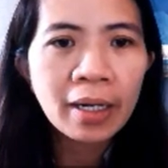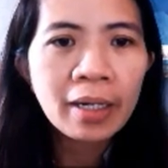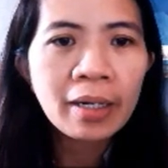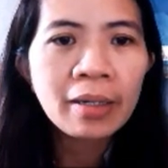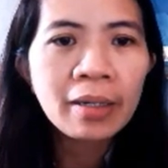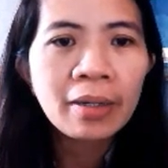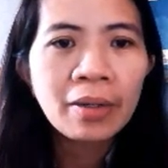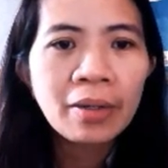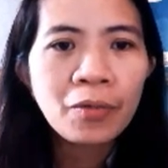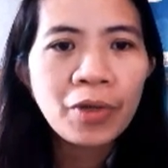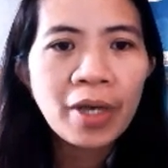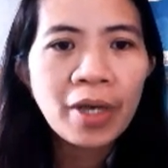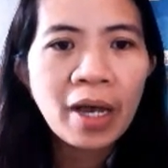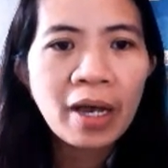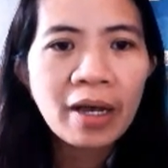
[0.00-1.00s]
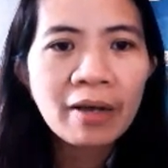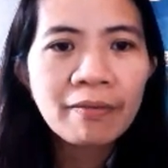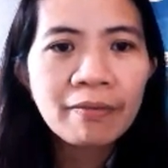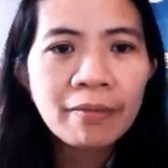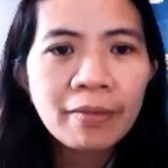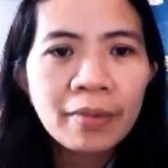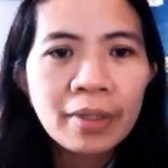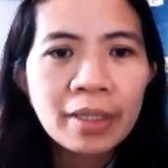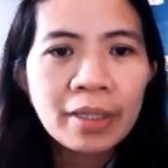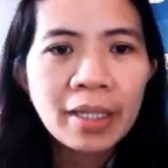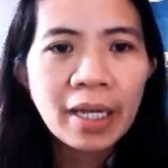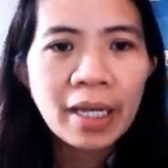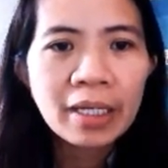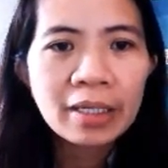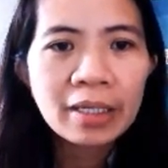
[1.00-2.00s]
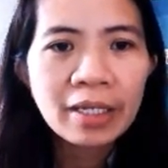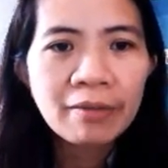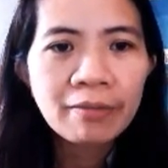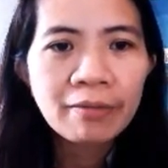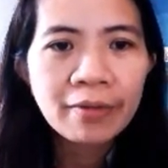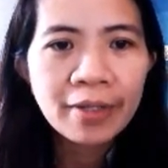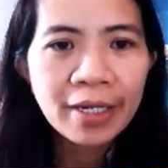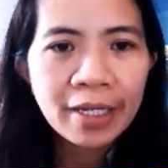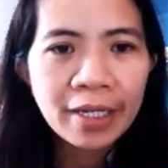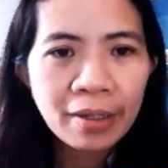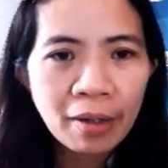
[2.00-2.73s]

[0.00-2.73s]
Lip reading: we have negative 3r.